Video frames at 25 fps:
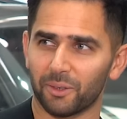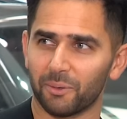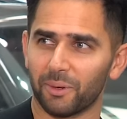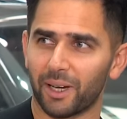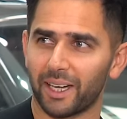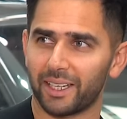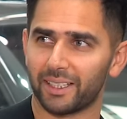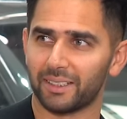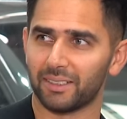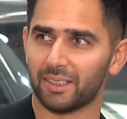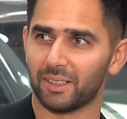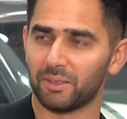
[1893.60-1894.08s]
the
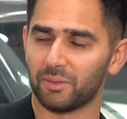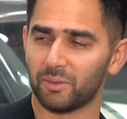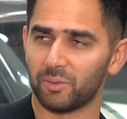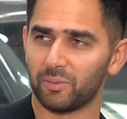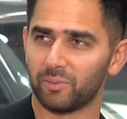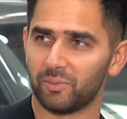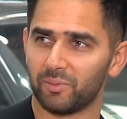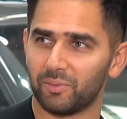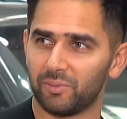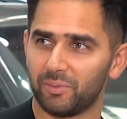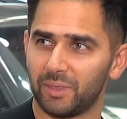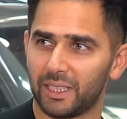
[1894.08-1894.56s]
way,
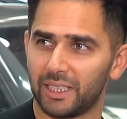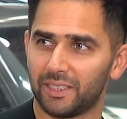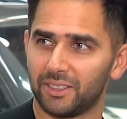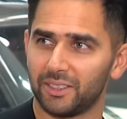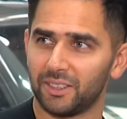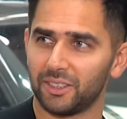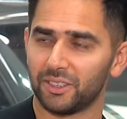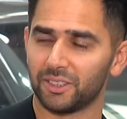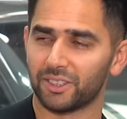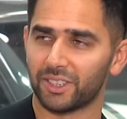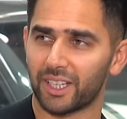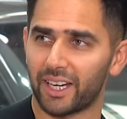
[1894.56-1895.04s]
me and
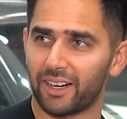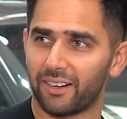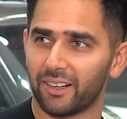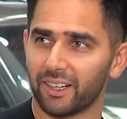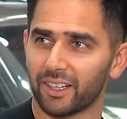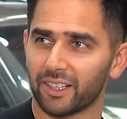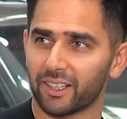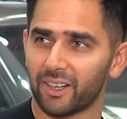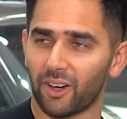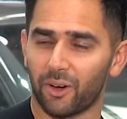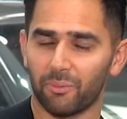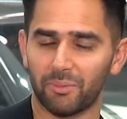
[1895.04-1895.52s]
you share a
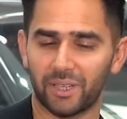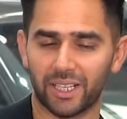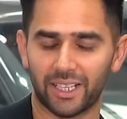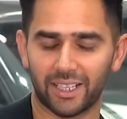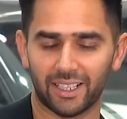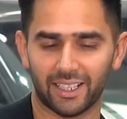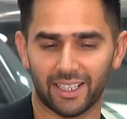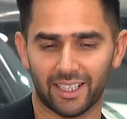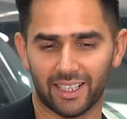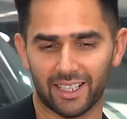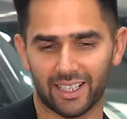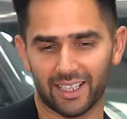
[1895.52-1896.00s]

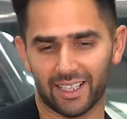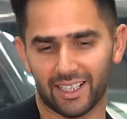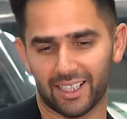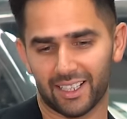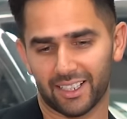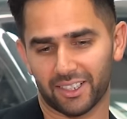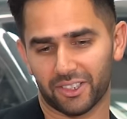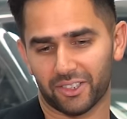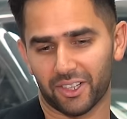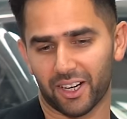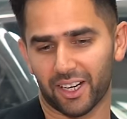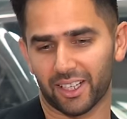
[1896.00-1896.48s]
common
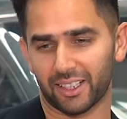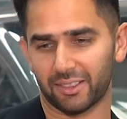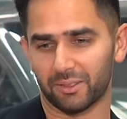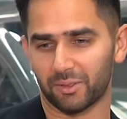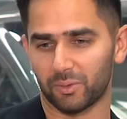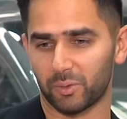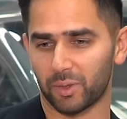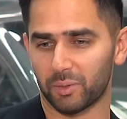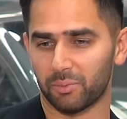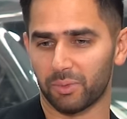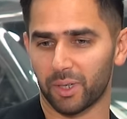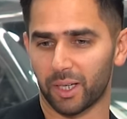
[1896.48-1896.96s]
trait.
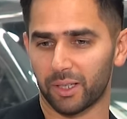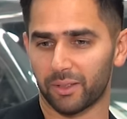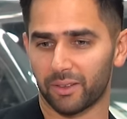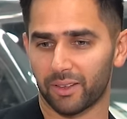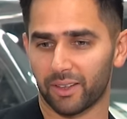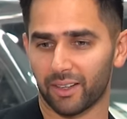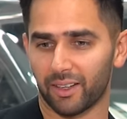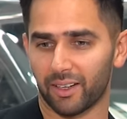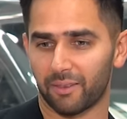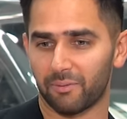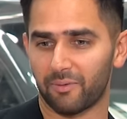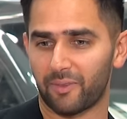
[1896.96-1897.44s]
We
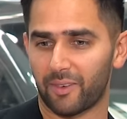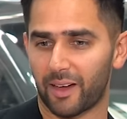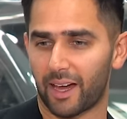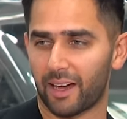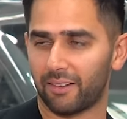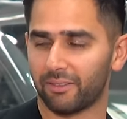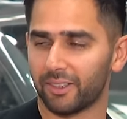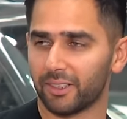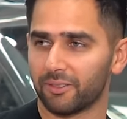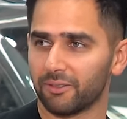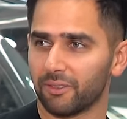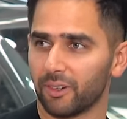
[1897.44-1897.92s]
both are
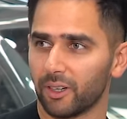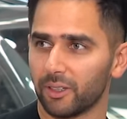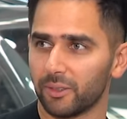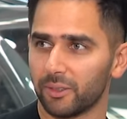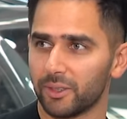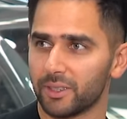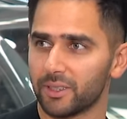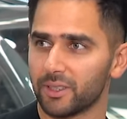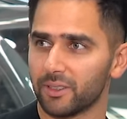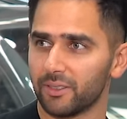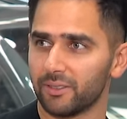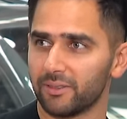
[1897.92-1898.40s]
avid
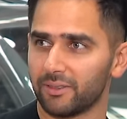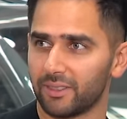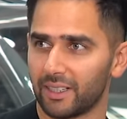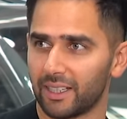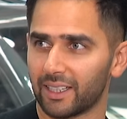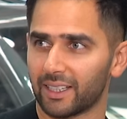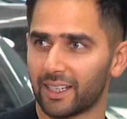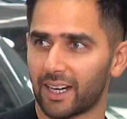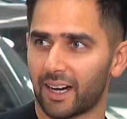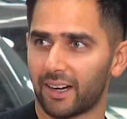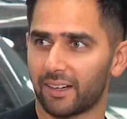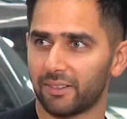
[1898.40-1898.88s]
followers of
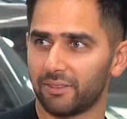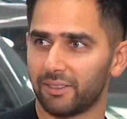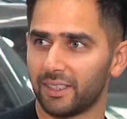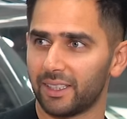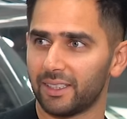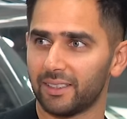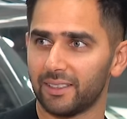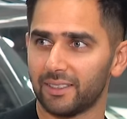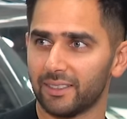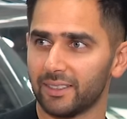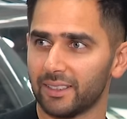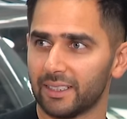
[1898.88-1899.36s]
Gary
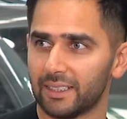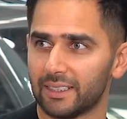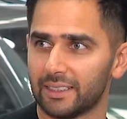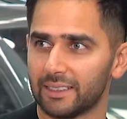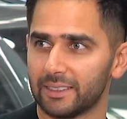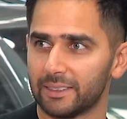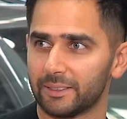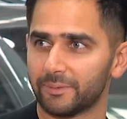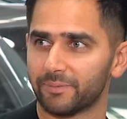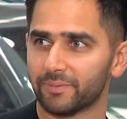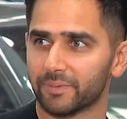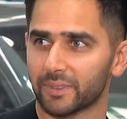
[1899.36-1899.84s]
Vee.
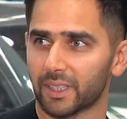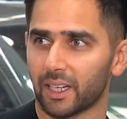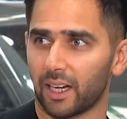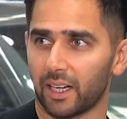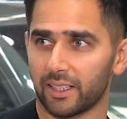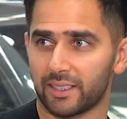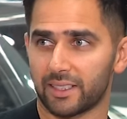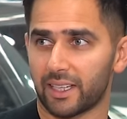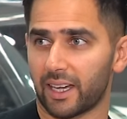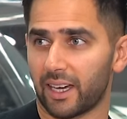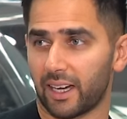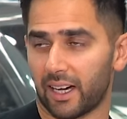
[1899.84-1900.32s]

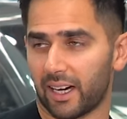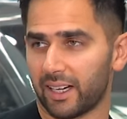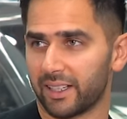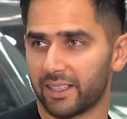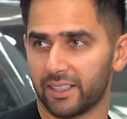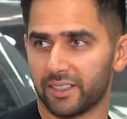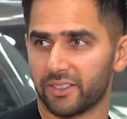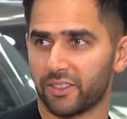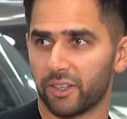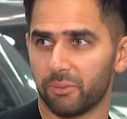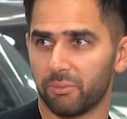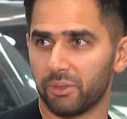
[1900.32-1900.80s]
I'd say I'd
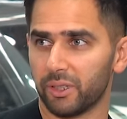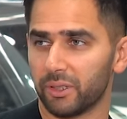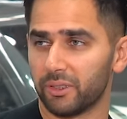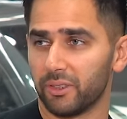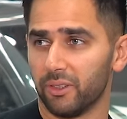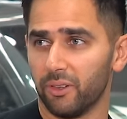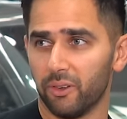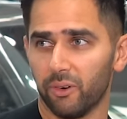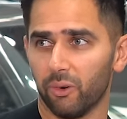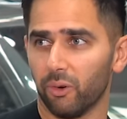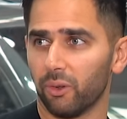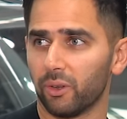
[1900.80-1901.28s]
attribute
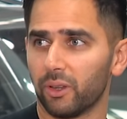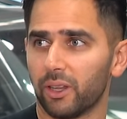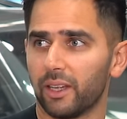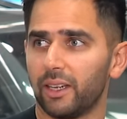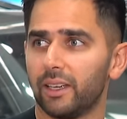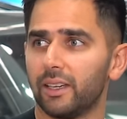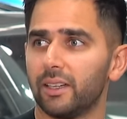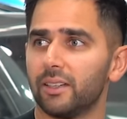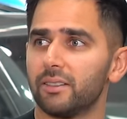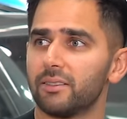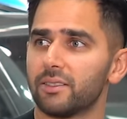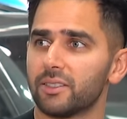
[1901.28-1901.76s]
all
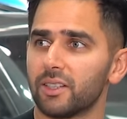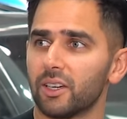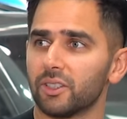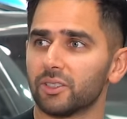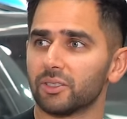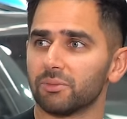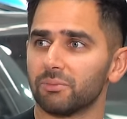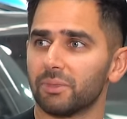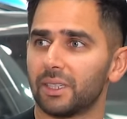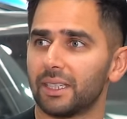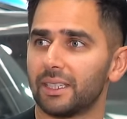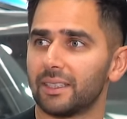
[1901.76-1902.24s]
the
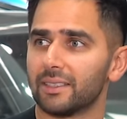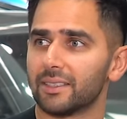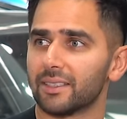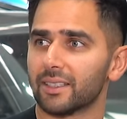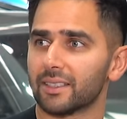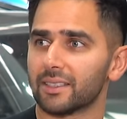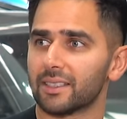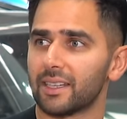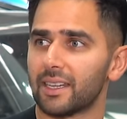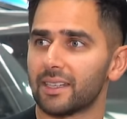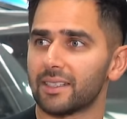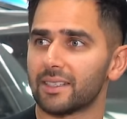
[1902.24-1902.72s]
social media
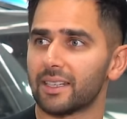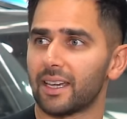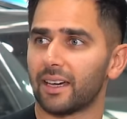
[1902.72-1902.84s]
success